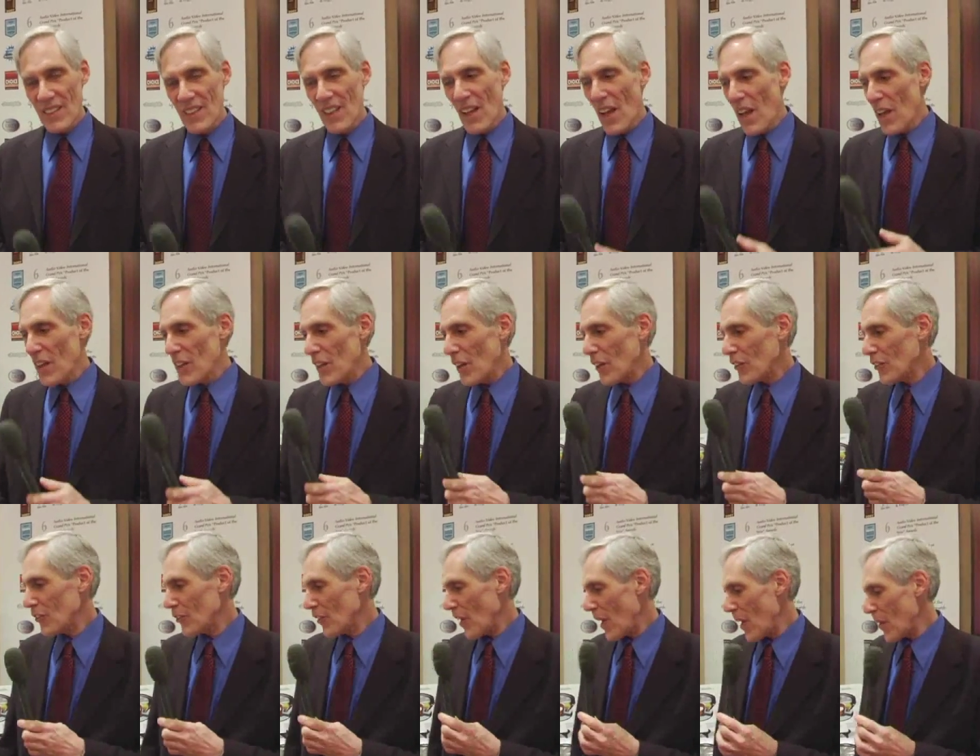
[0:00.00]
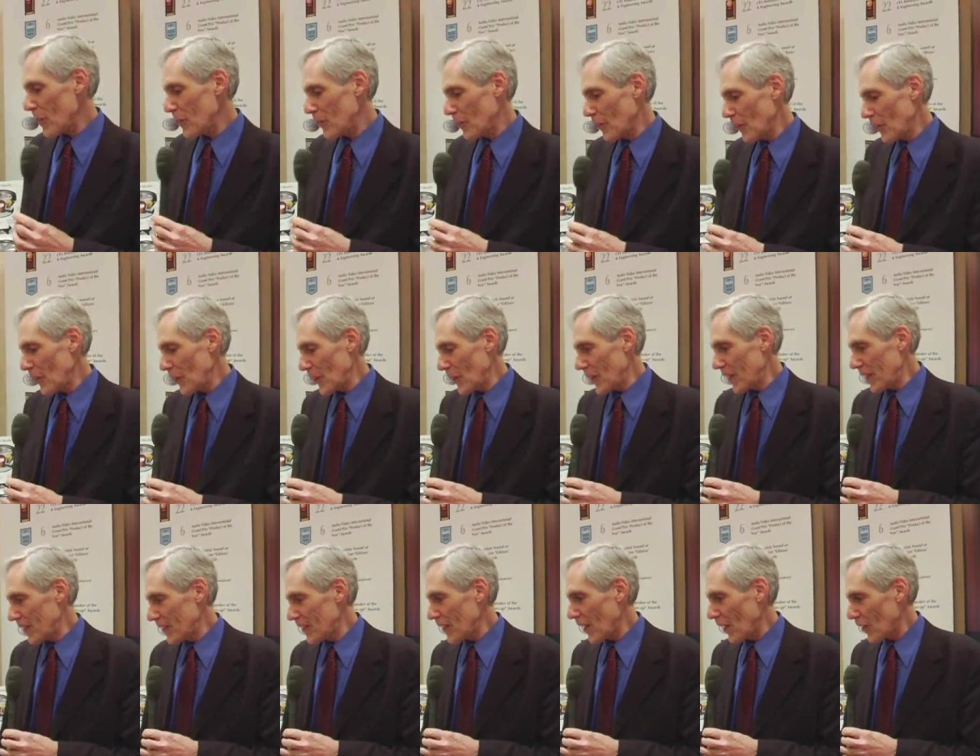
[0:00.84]
Yes, absolutely.
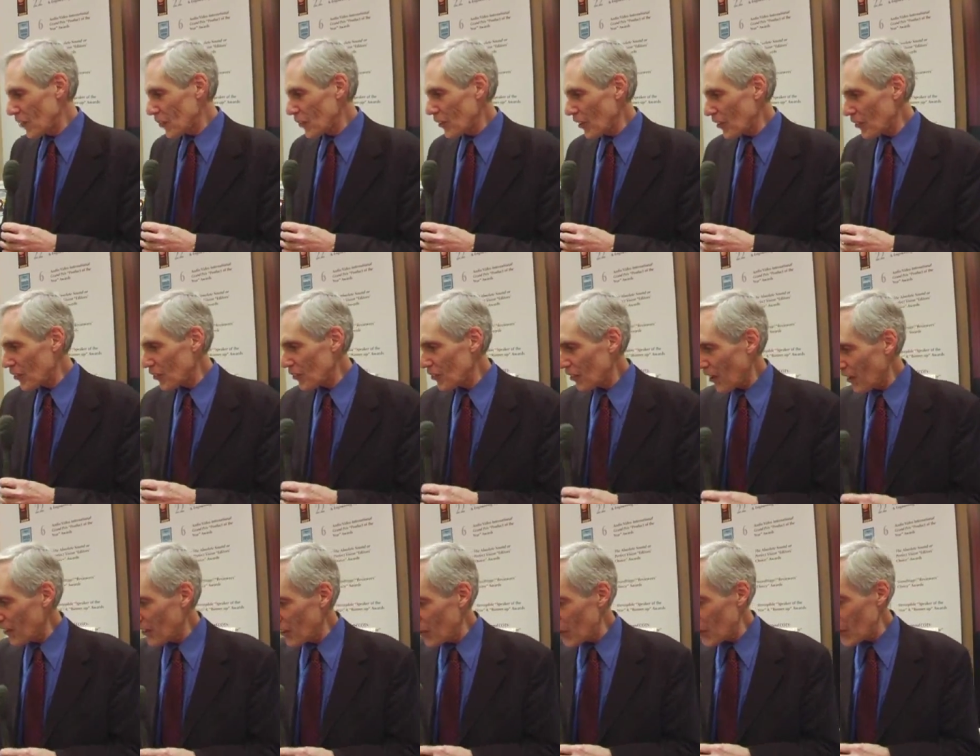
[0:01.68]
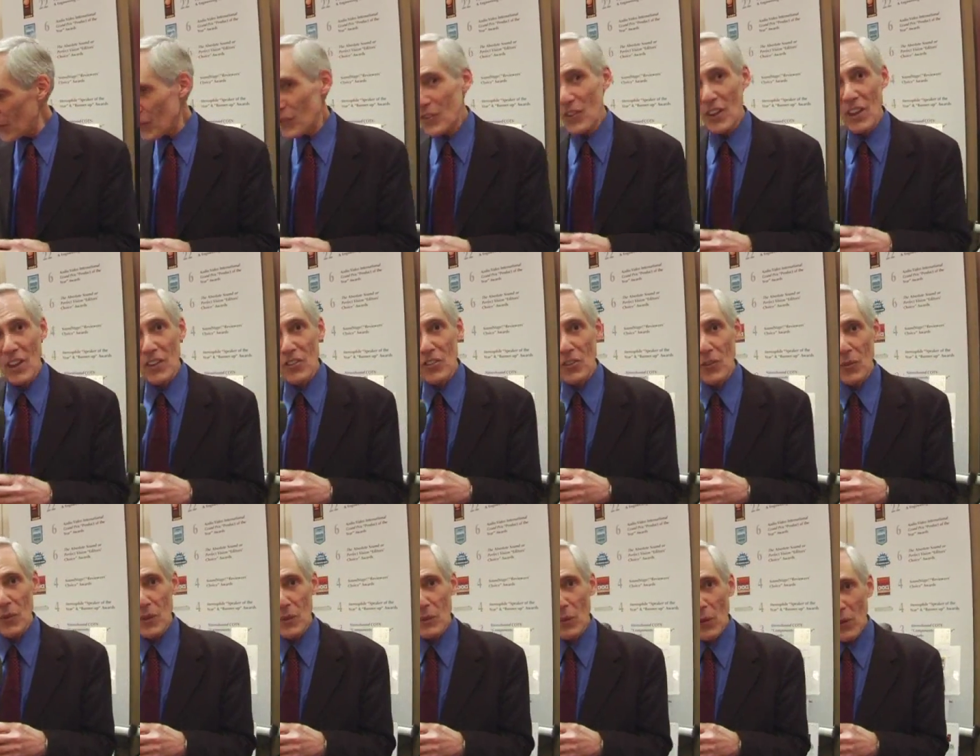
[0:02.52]
Yes, this is our new CS
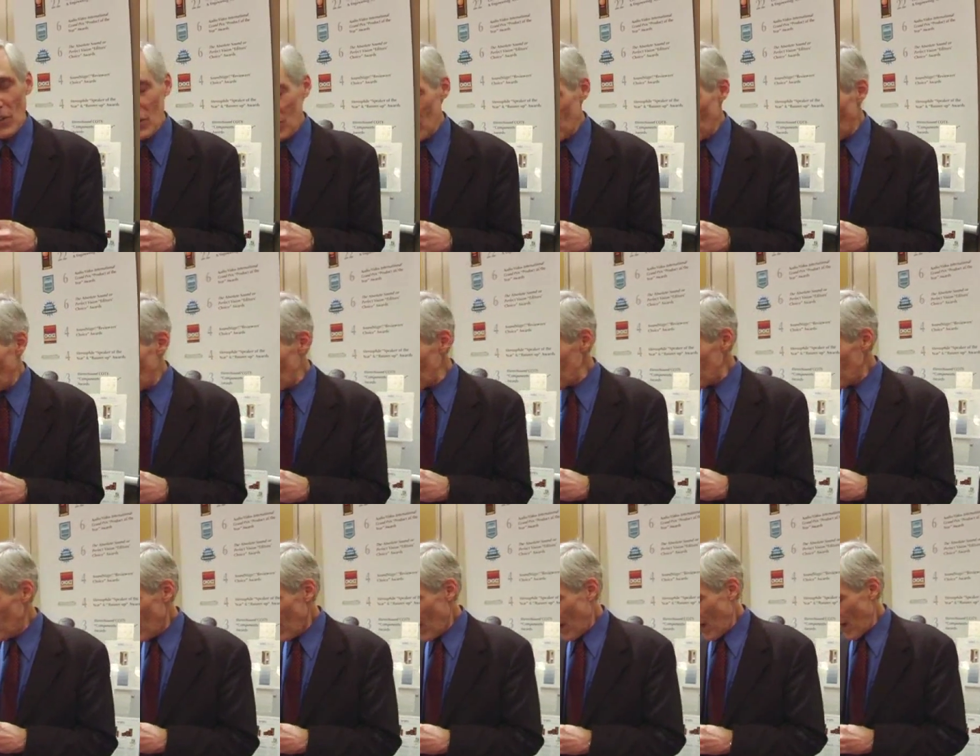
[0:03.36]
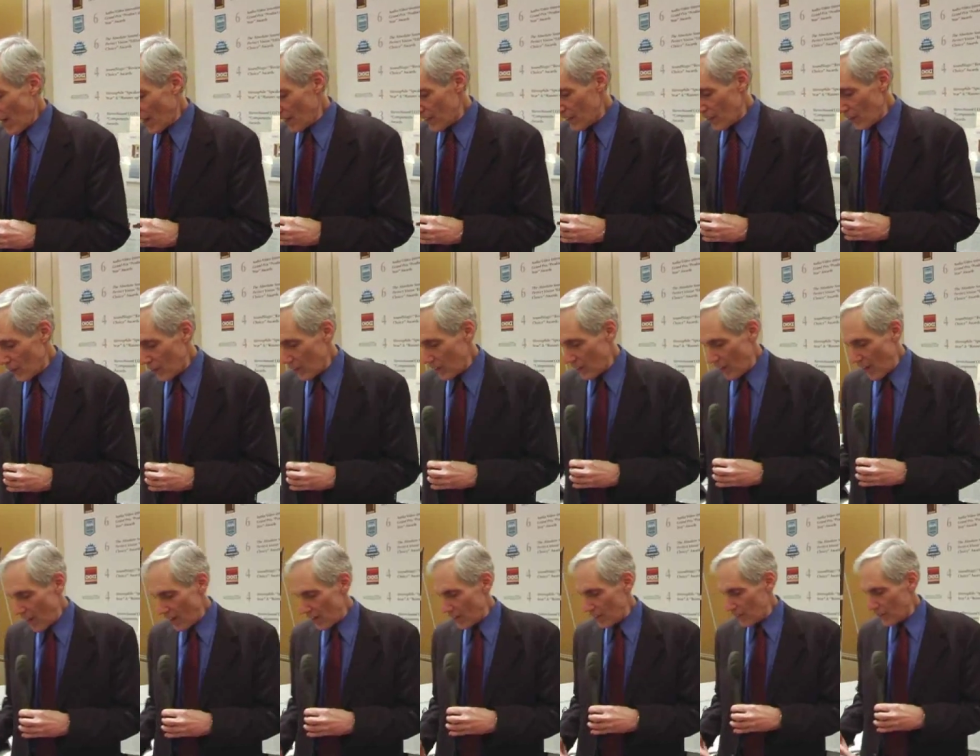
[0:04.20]
3.7, and there are a
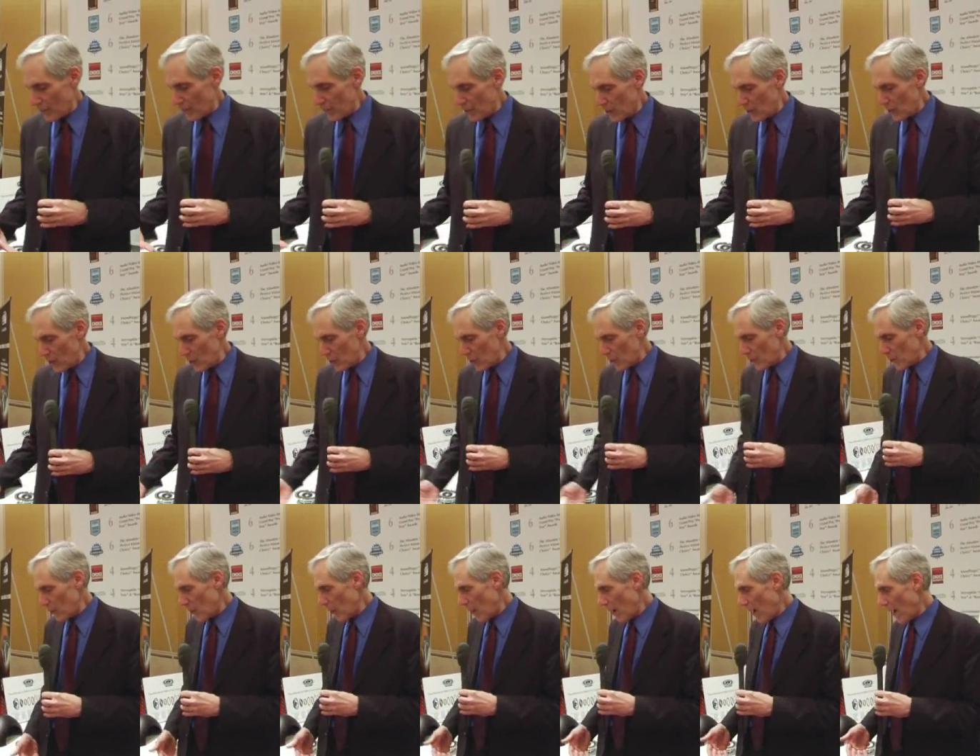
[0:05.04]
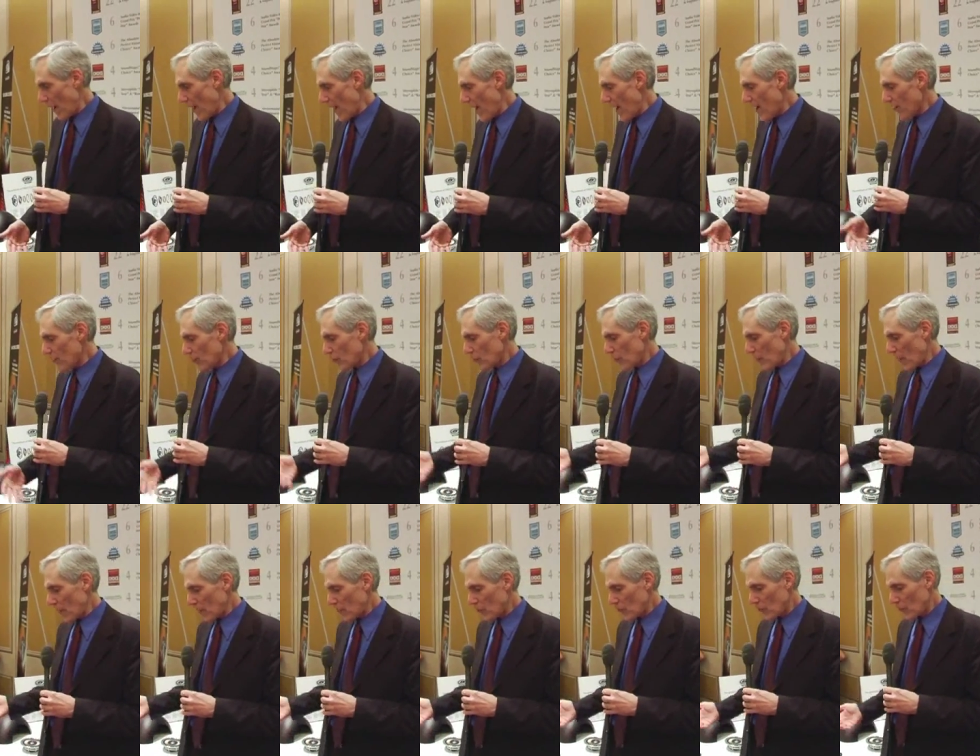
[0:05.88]
lot of new
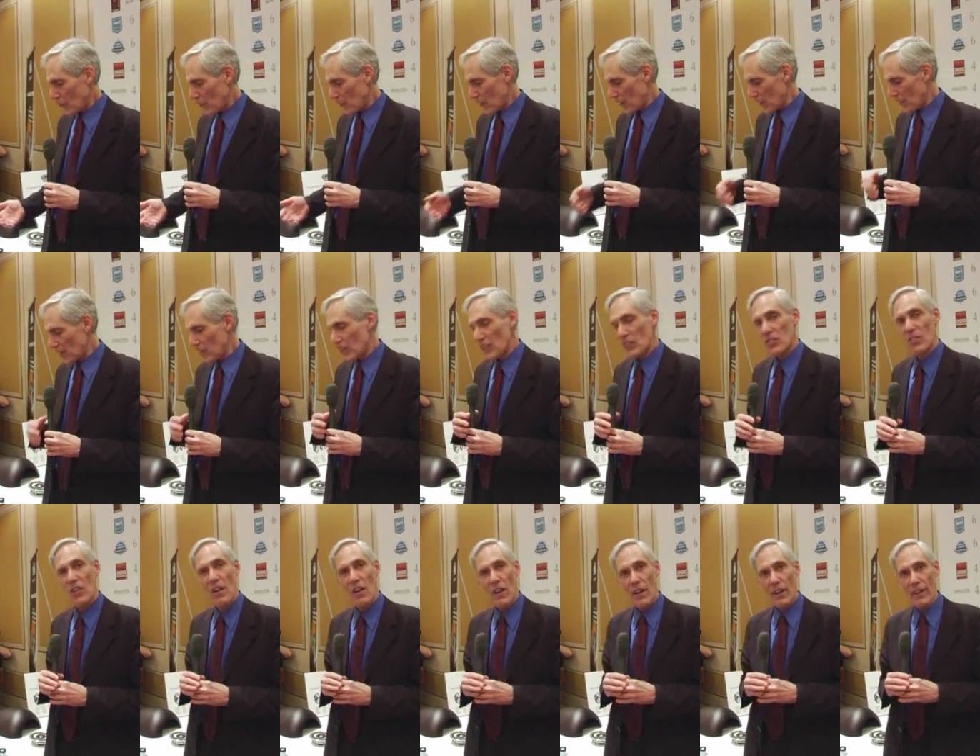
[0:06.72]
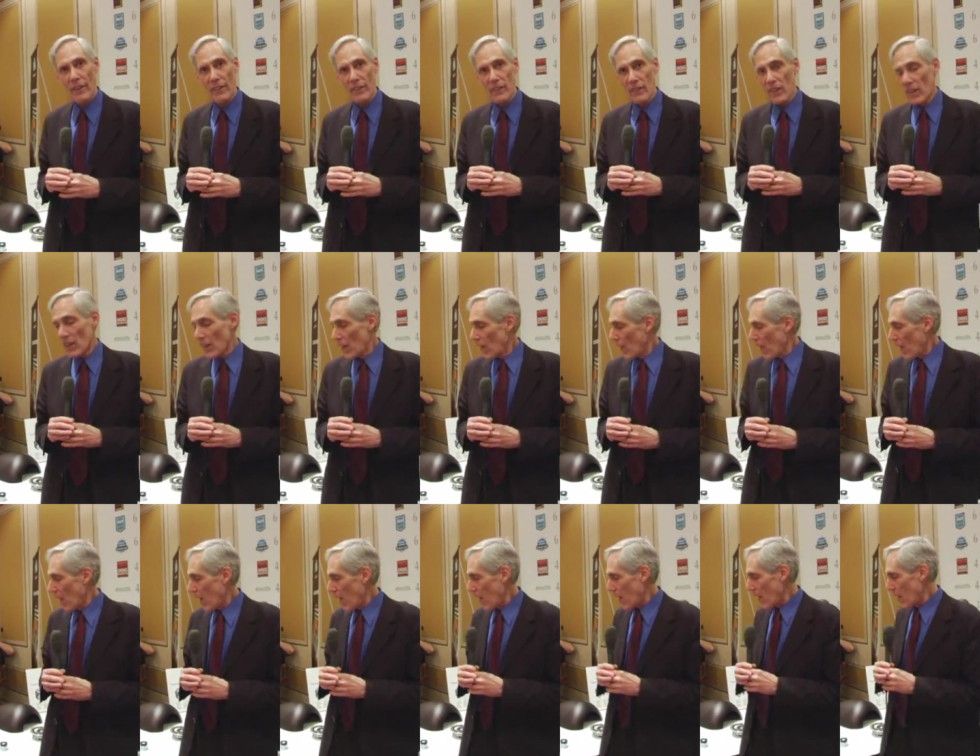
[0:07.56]
aspects to the design
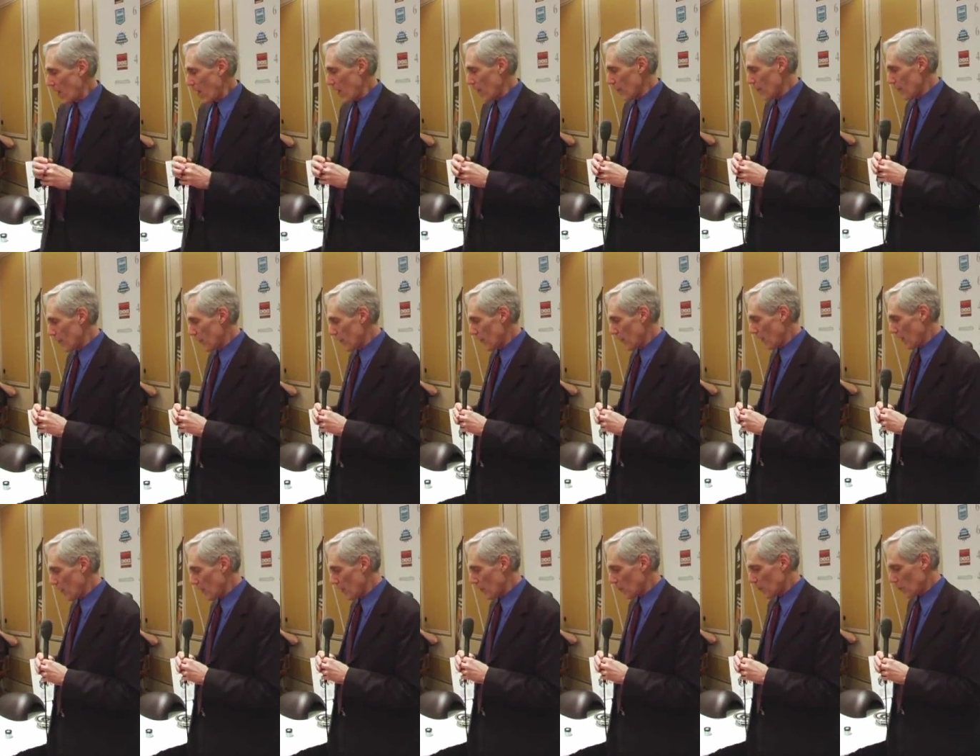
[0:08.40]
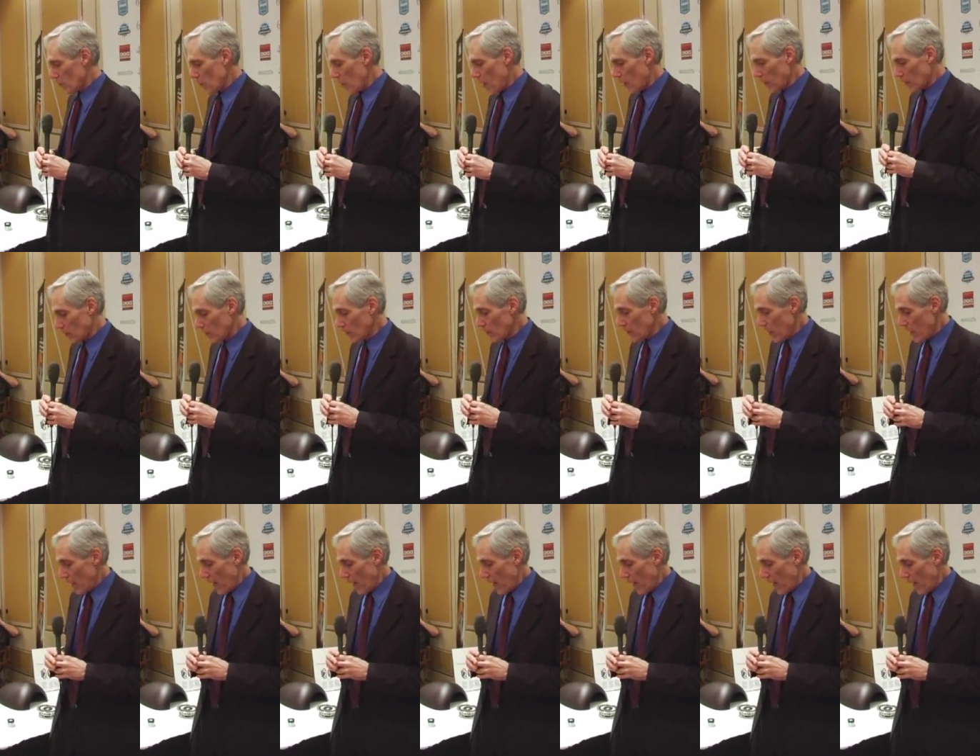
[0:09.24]
in this model.